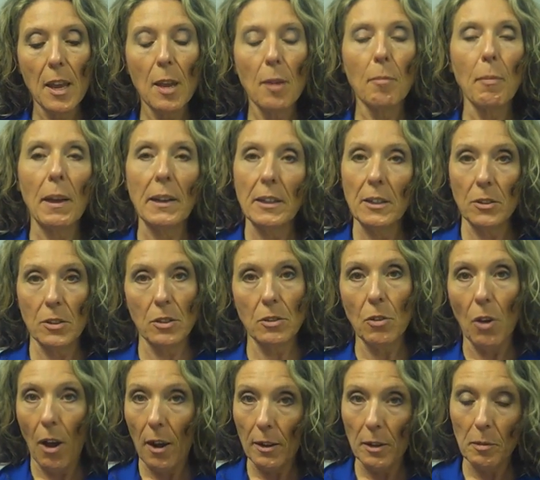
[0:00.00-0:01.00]
Many did
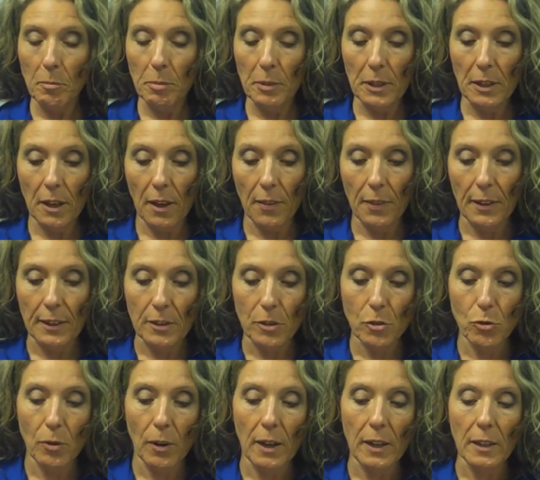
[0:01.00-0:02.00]
not complete ethics
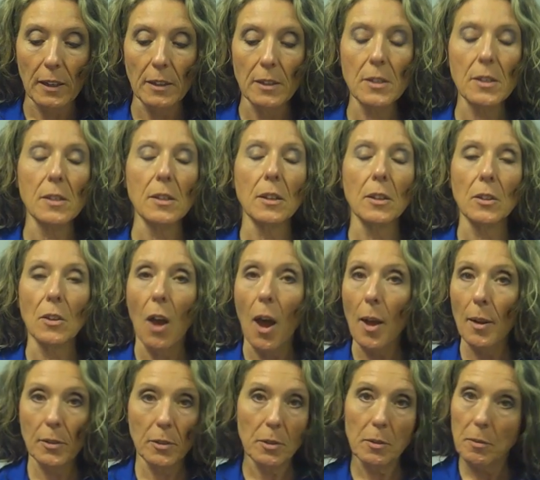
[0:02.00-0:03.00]
trainings, did
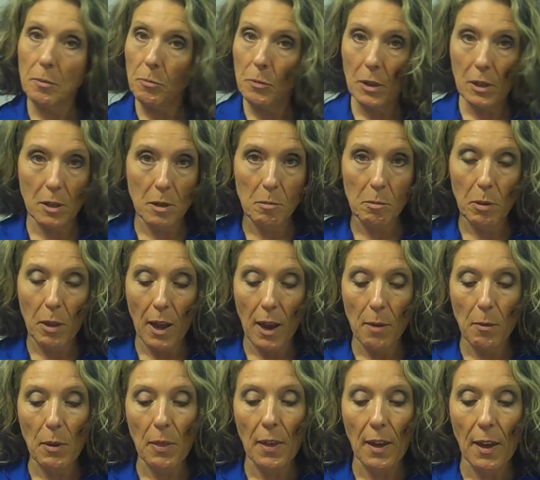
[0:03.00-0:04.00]
not comply
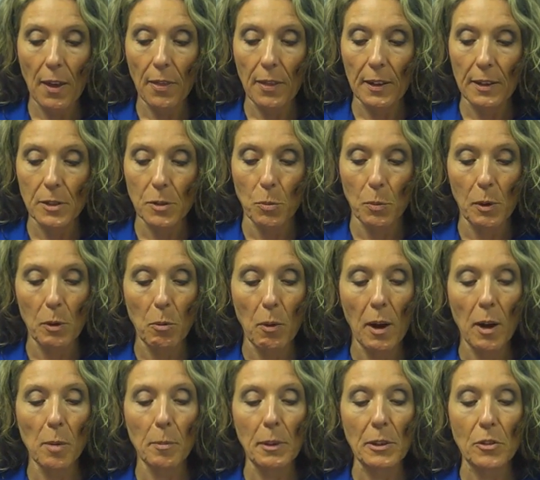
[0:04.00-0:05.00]
with ethics
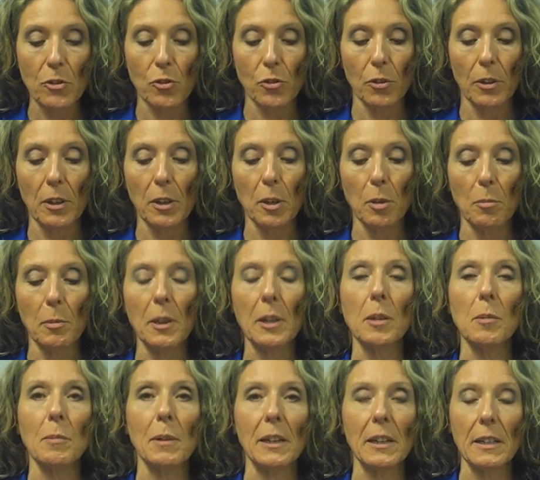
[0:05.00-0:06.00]
requirements during committee
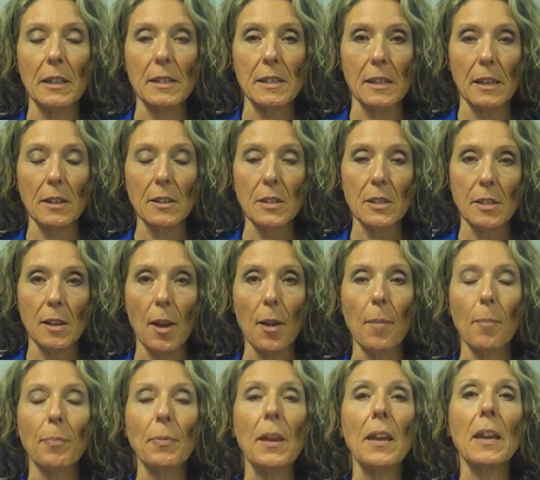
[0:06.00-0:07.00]
meetings, and
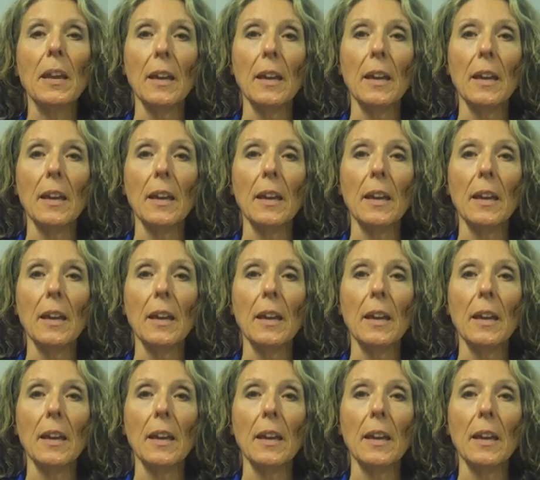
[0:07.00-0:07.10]
some